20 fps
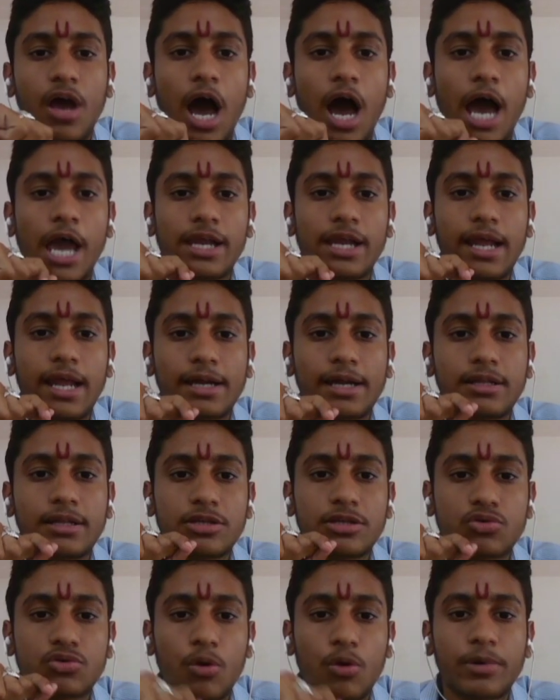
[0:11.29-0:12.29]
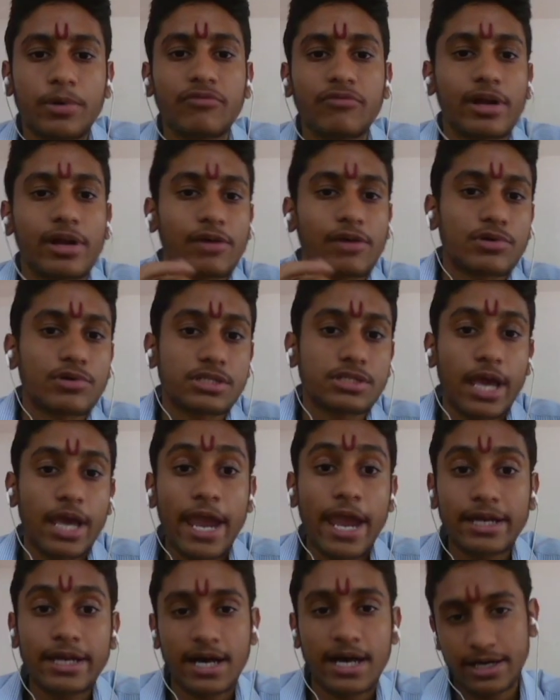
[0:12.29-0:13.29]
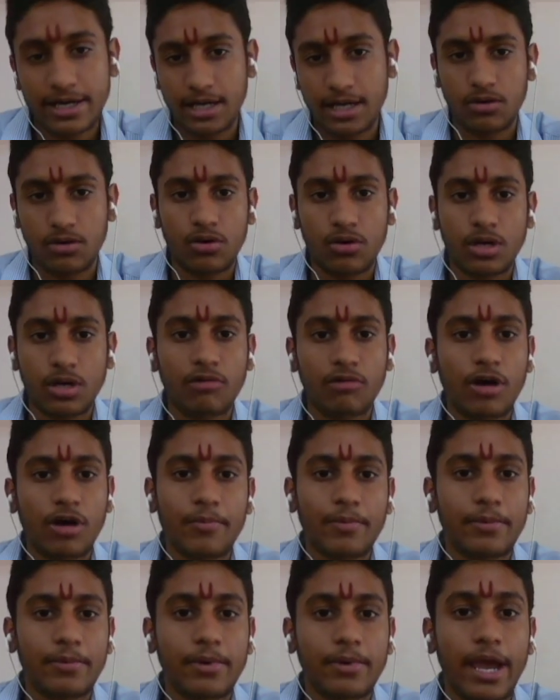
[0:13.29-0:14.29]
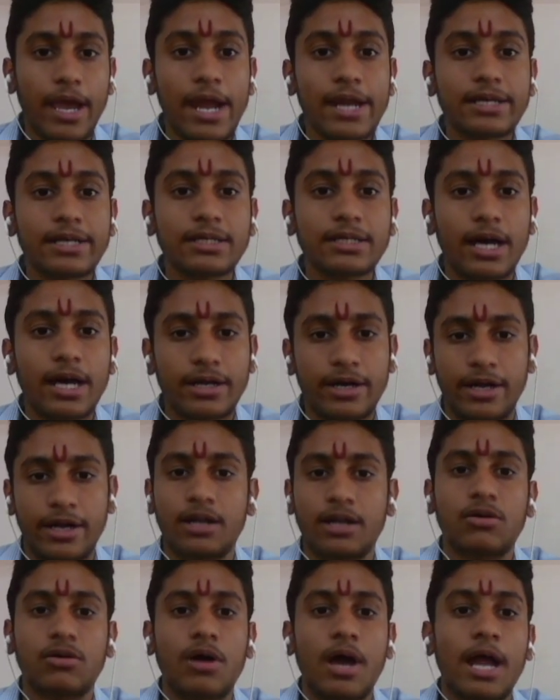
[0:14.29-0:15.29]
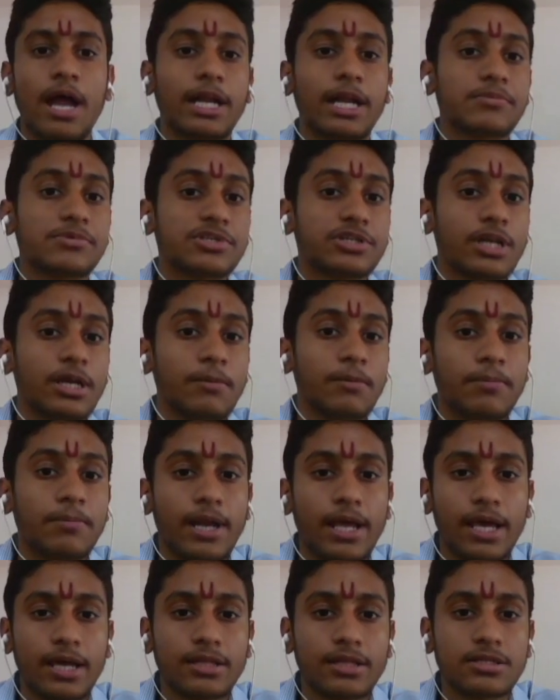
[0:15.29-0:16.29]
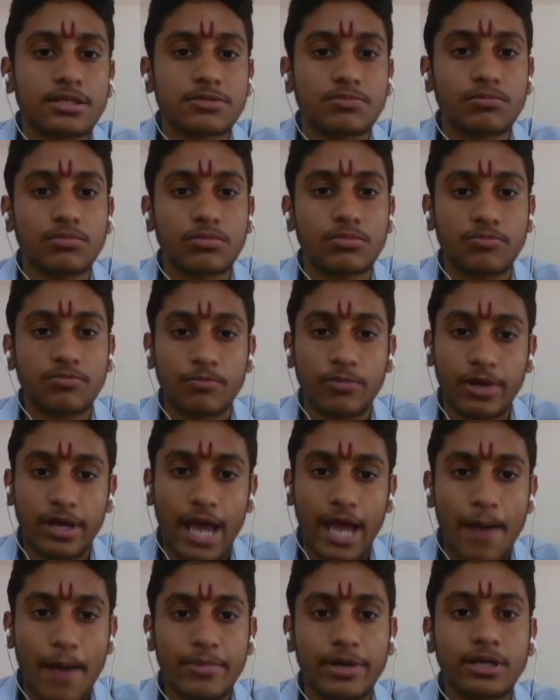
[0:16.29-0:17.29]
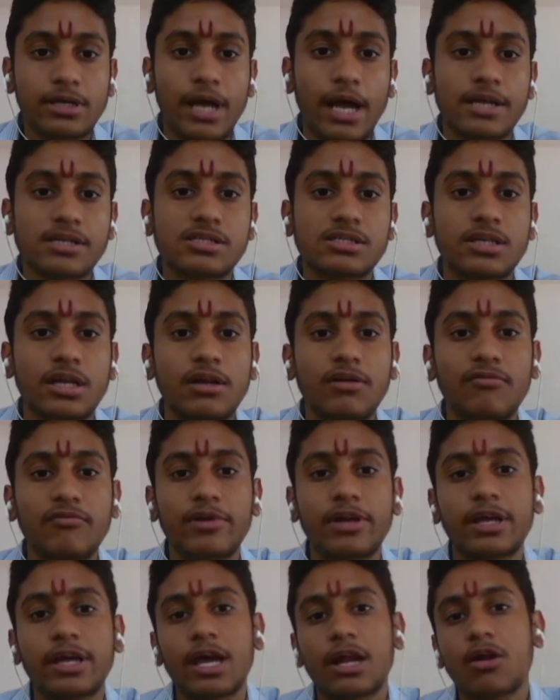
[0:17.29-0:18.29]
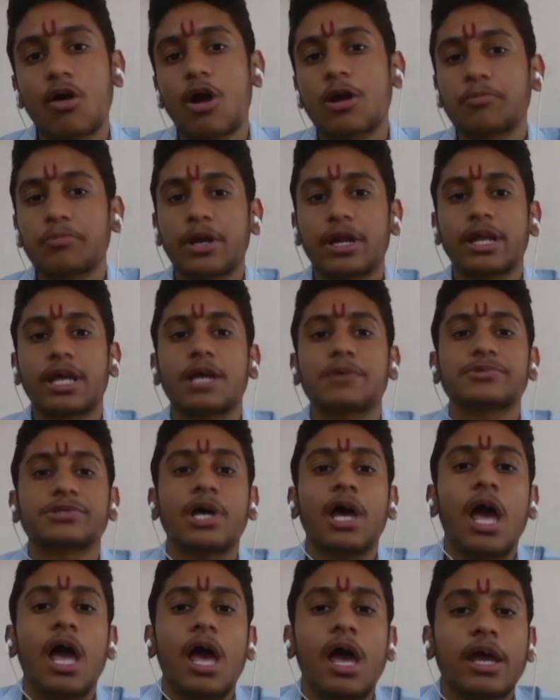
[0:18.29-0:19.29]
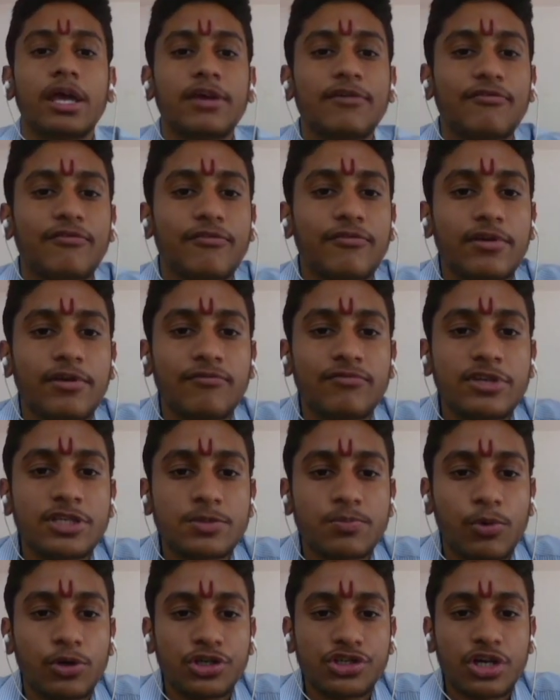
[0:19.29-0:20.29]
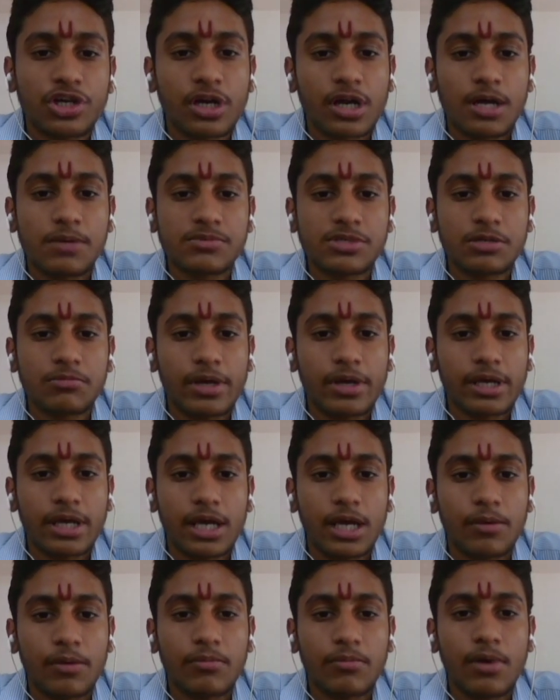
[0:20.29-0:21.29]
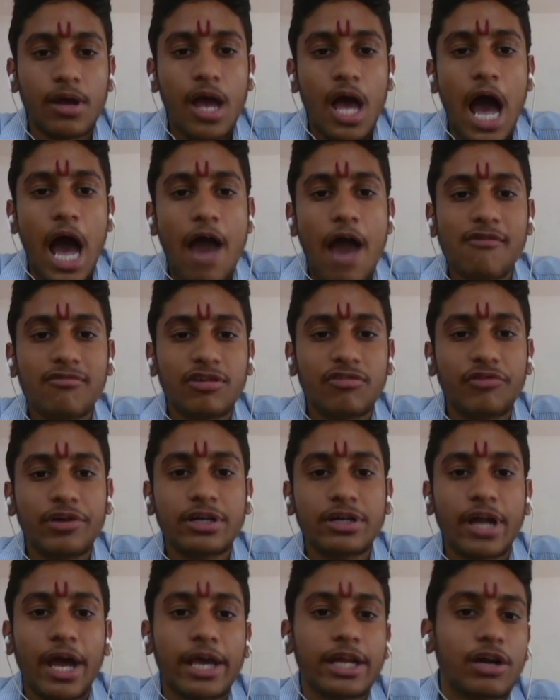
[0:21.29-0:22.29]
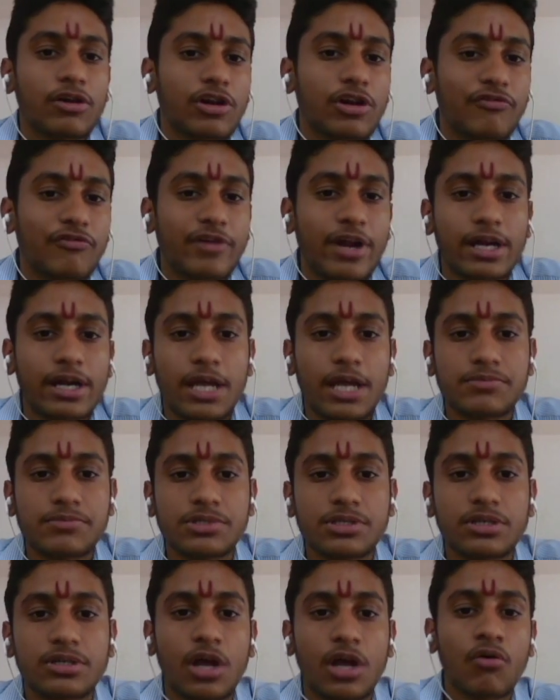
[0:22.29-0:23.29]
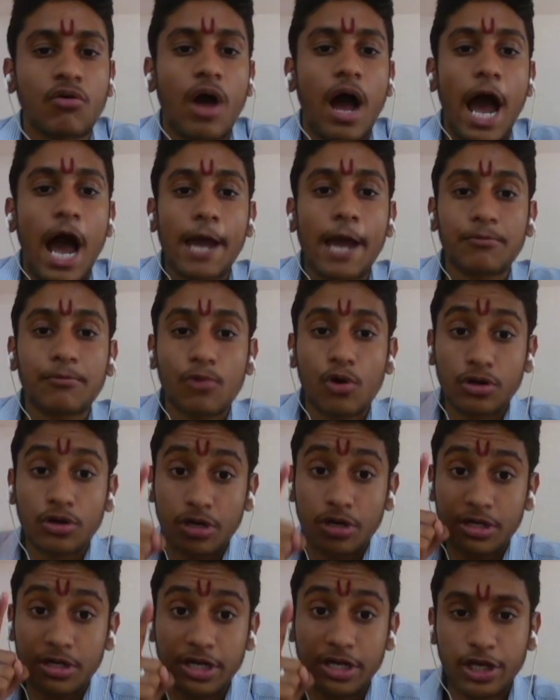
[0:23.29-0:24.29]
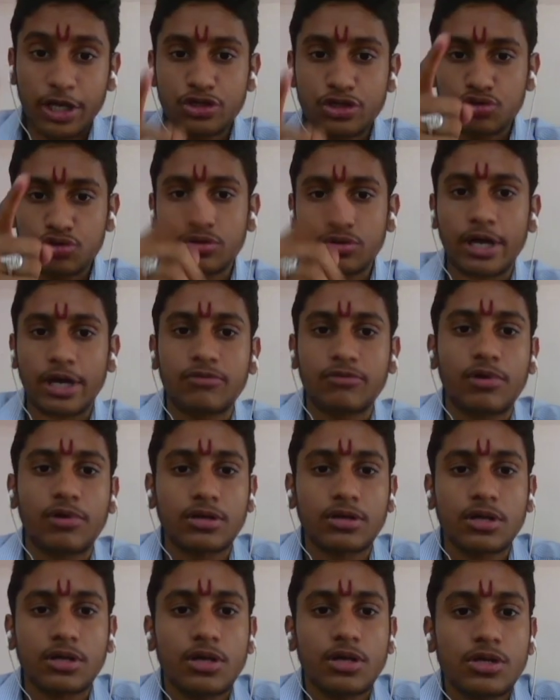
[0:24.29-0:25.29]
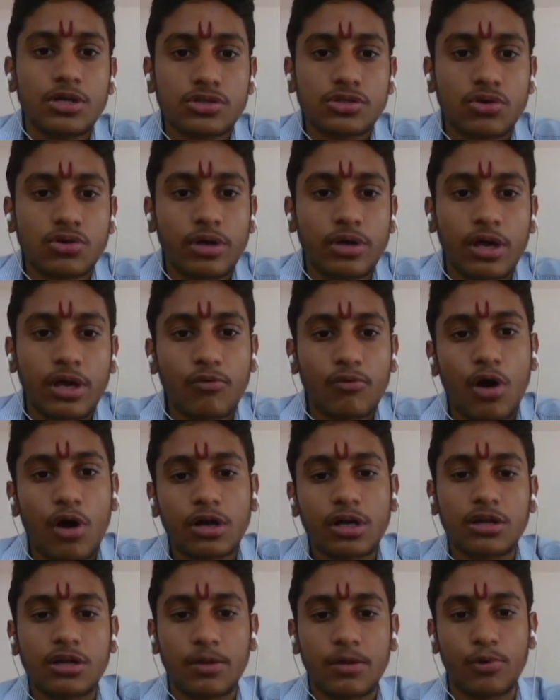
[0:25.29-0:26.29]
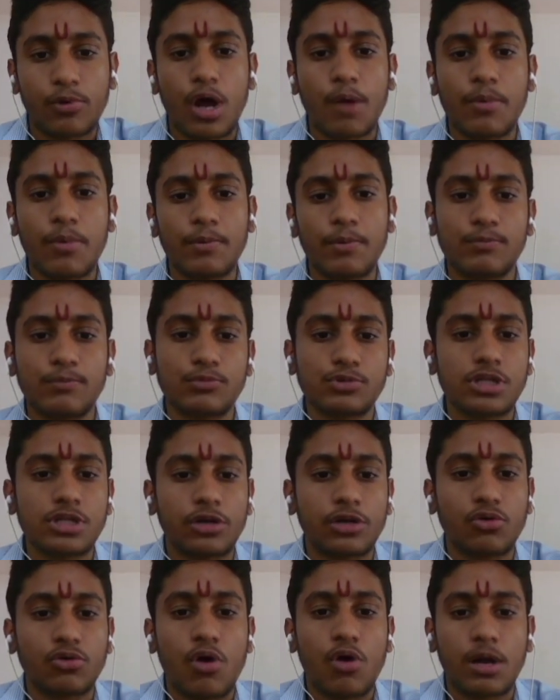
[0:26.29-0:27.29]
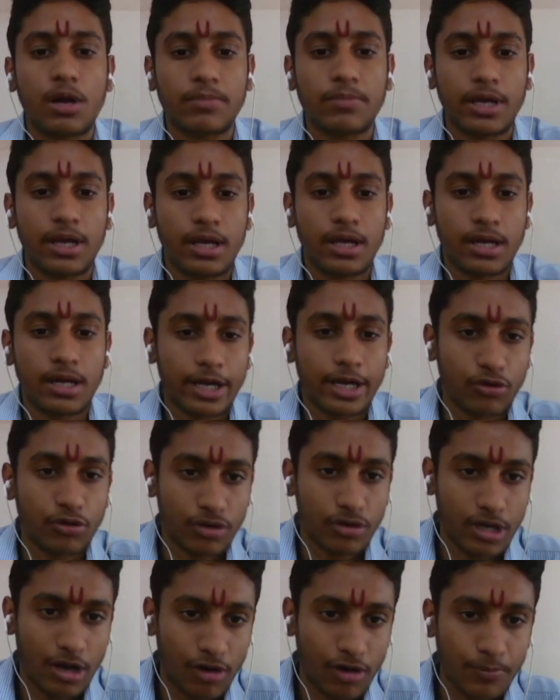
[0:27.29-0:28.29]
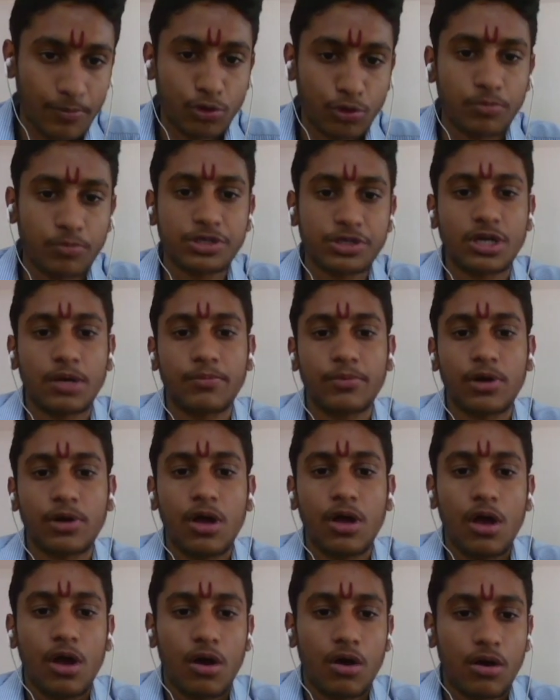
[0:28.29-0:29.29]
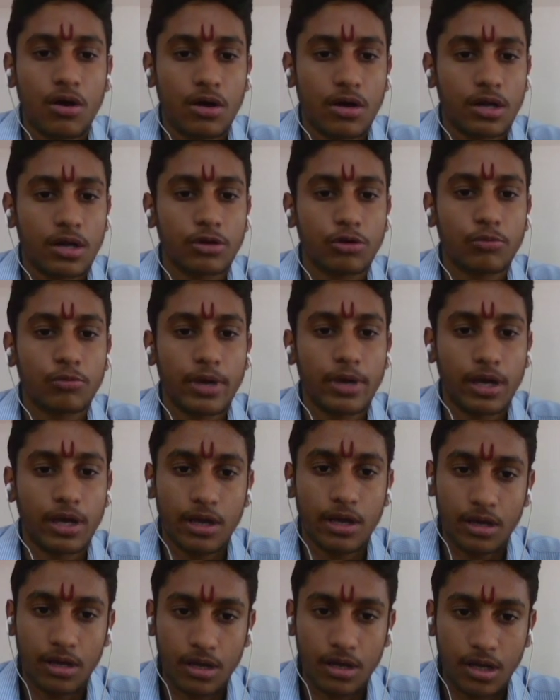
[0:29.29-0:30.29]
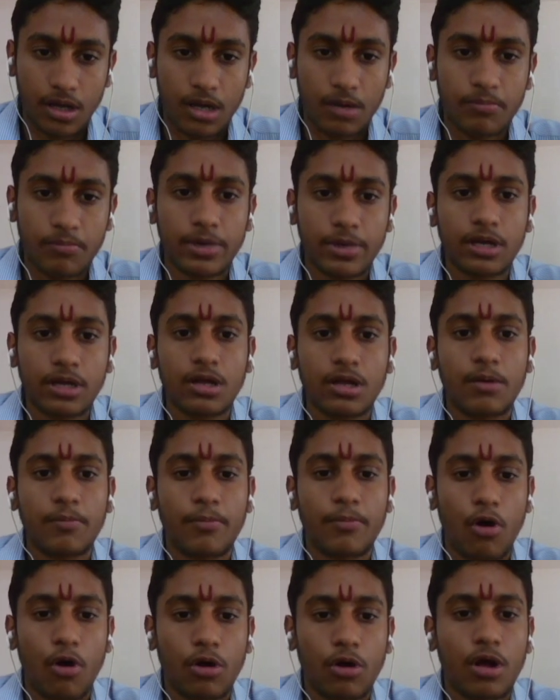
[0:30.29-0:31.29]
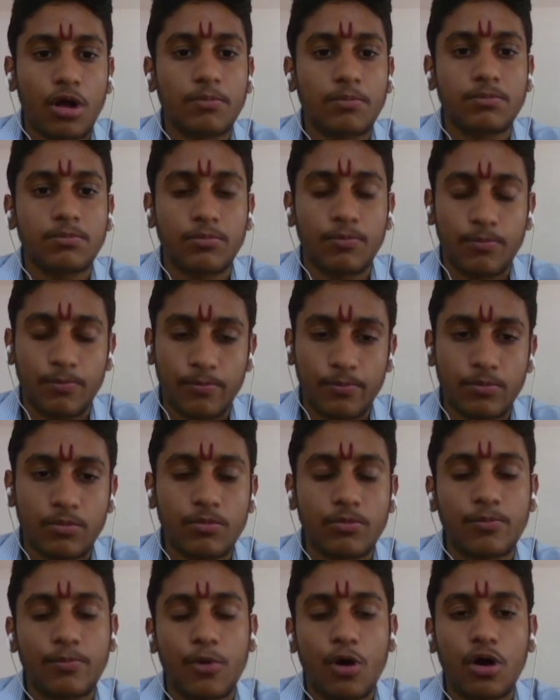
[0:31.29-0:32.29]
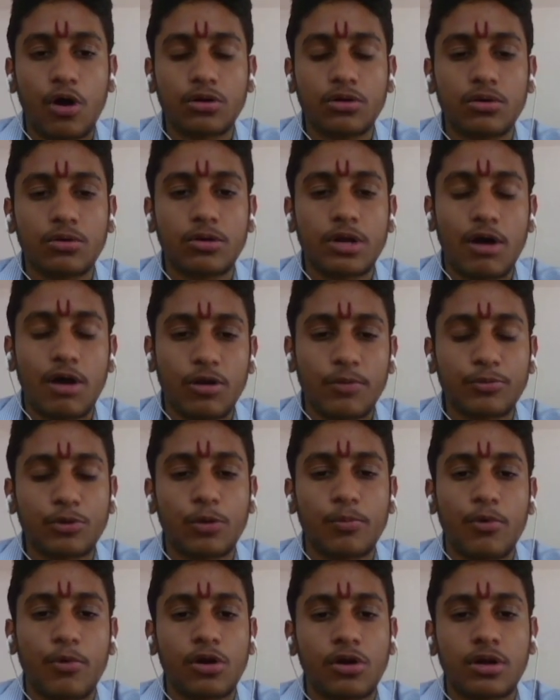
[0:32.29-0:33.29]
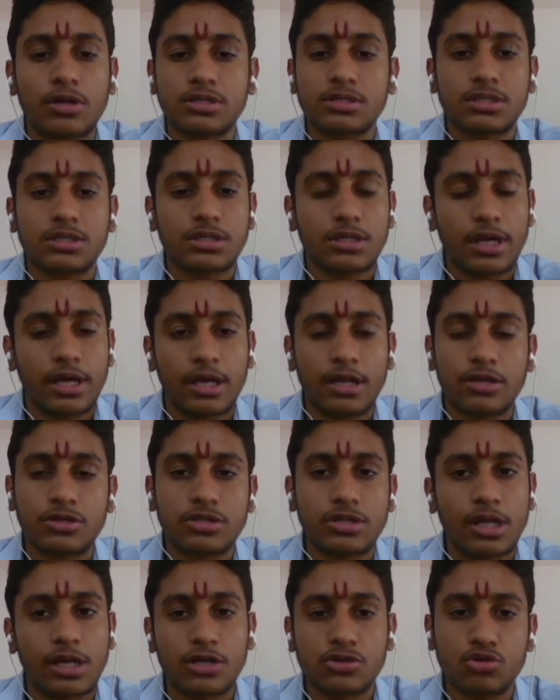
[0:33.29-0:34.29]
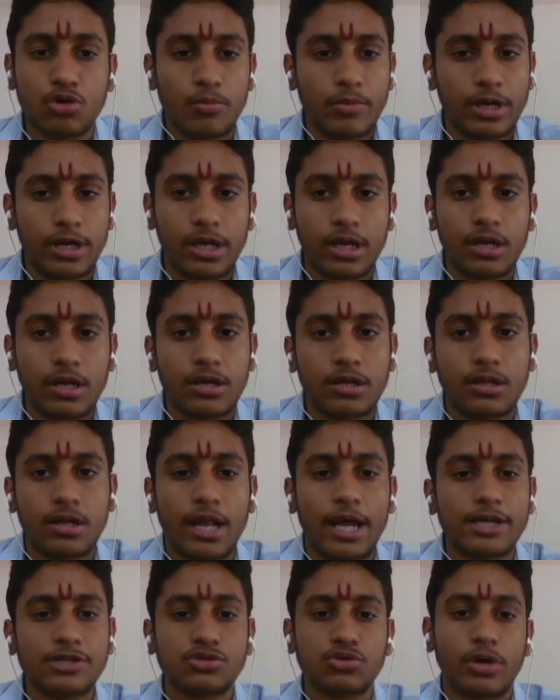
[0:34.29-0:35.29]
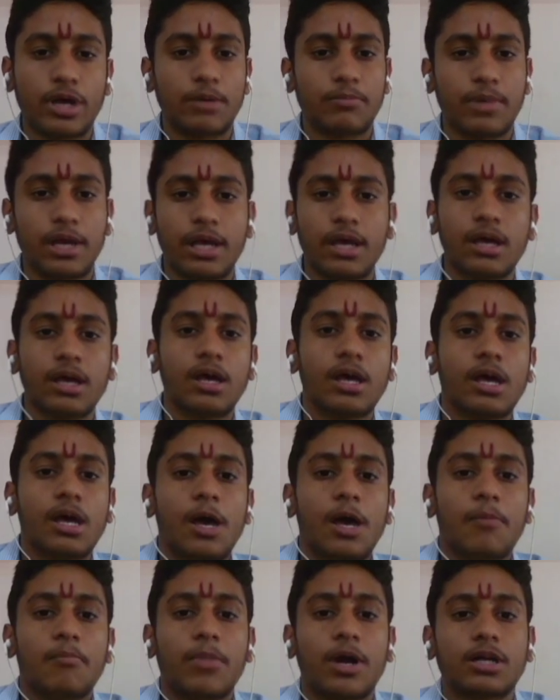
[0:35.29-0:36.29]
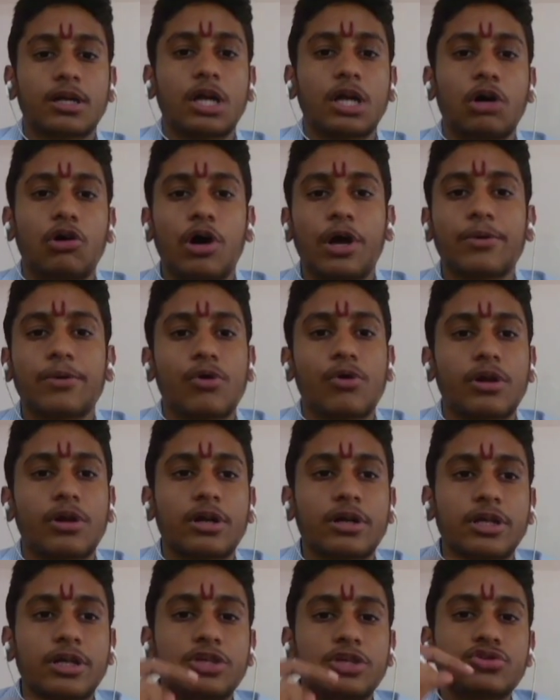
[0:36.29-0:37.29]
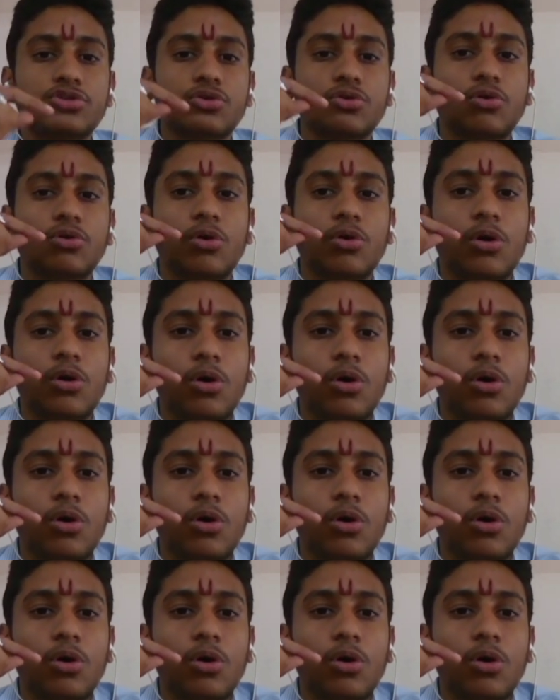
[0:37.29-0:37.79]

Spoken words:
I learned this opening when I was 800 elo. Now I'm 1800 elo, and I'm still playing this gambit and still winning a lot many games. If this position comes in my game, I will win 9 out of 10 games. Now I'm going to teach you that one. So here, what are the probable moves that you're gonna play? Like you develop your bishop, or you may bring a pawn to develop your pawn. Or, there are so many lines you can play. But now I'm going to teach you